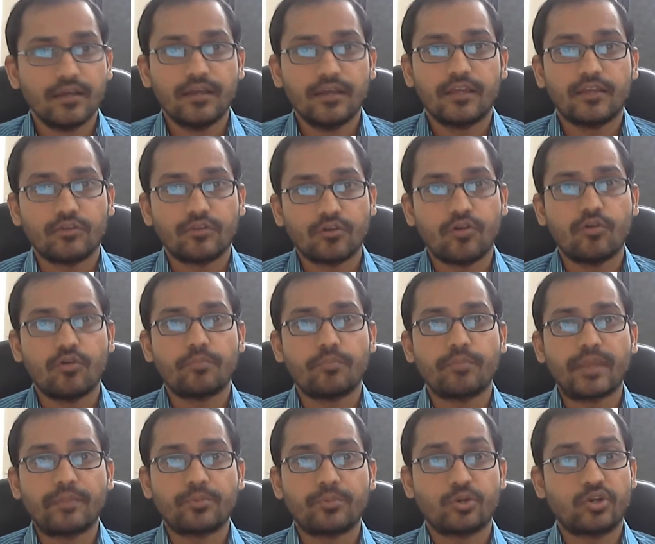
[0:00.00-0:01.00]
you know,
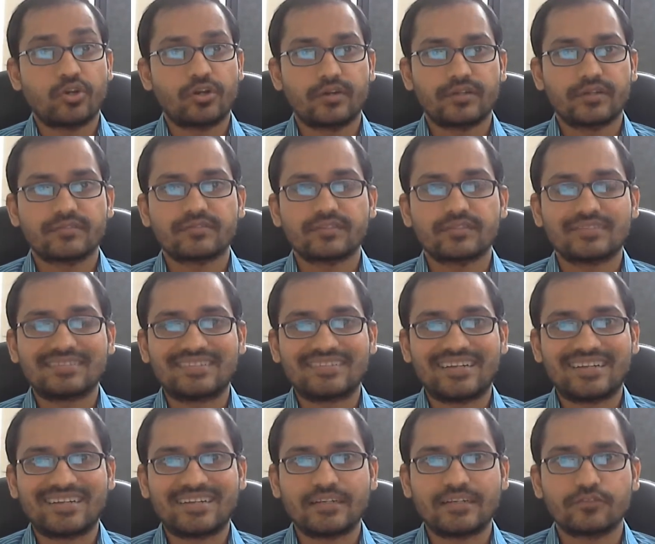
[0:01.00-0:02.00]
paper currency
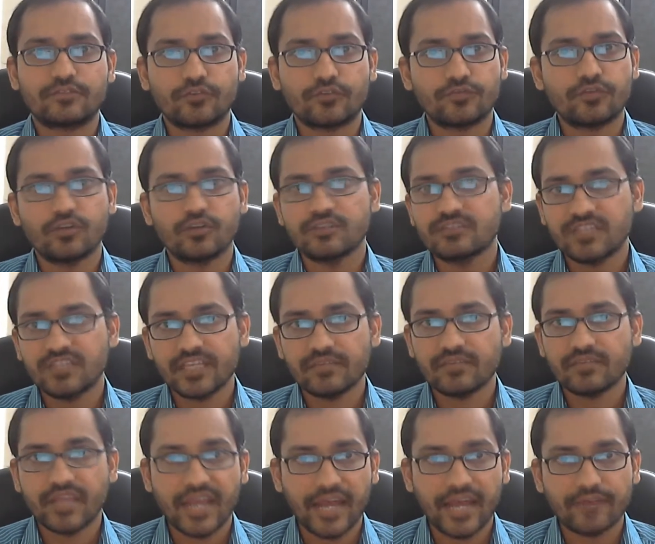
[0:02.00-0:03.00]
standard. So first thing
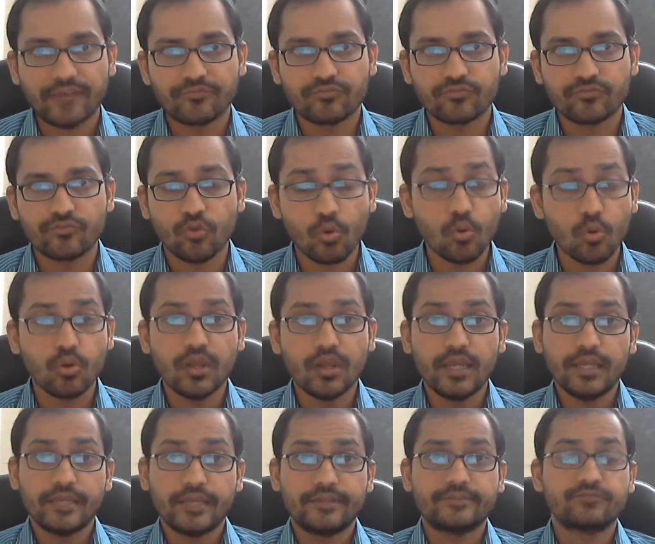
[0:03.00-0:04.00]
we have to do
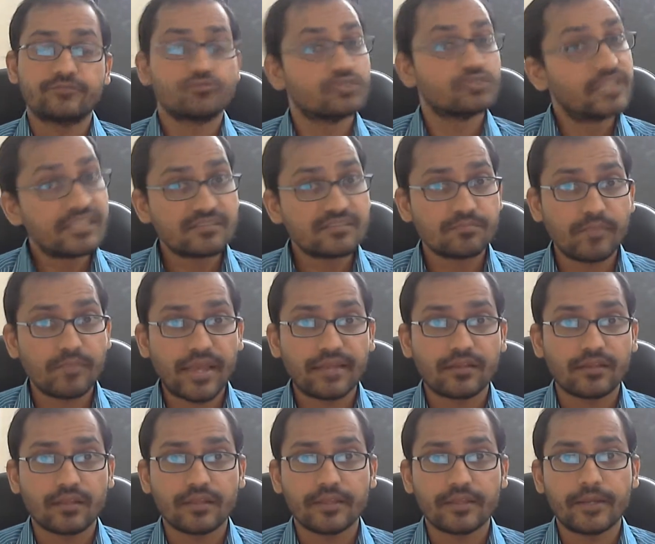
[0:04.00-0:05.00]
is to
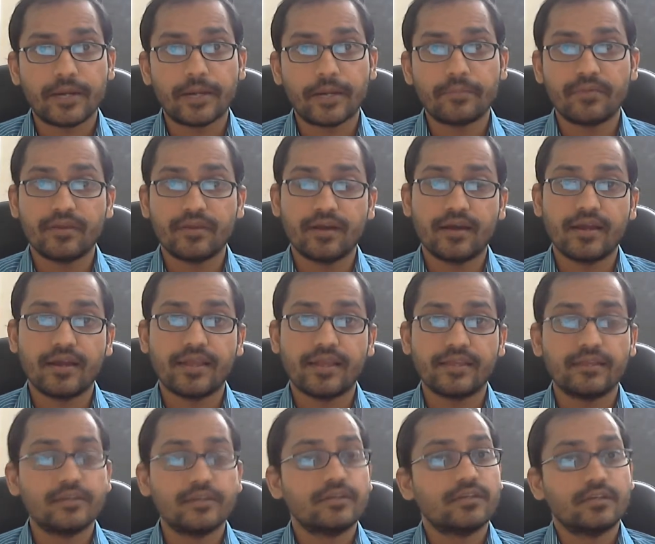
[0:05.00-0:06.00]
dismantle the RBI.
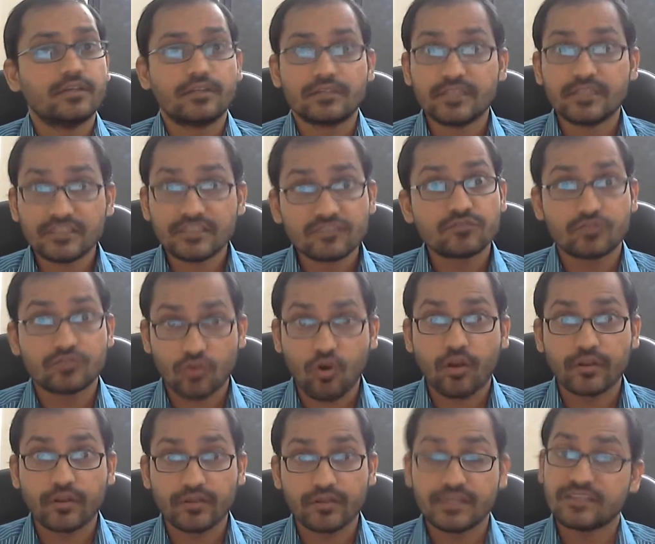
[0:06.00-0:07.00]

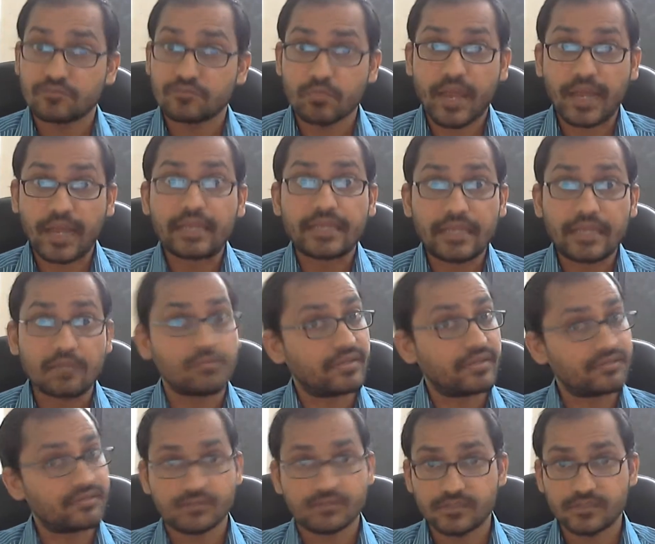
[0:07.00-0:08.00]
Dismantling
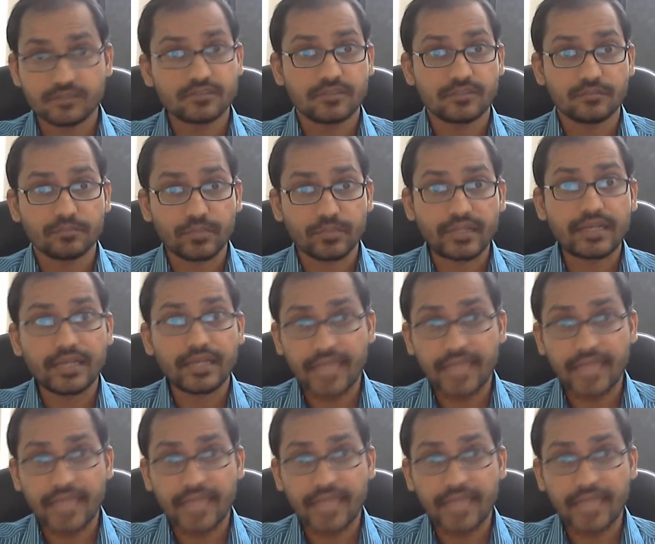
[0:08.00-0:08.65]
means just completely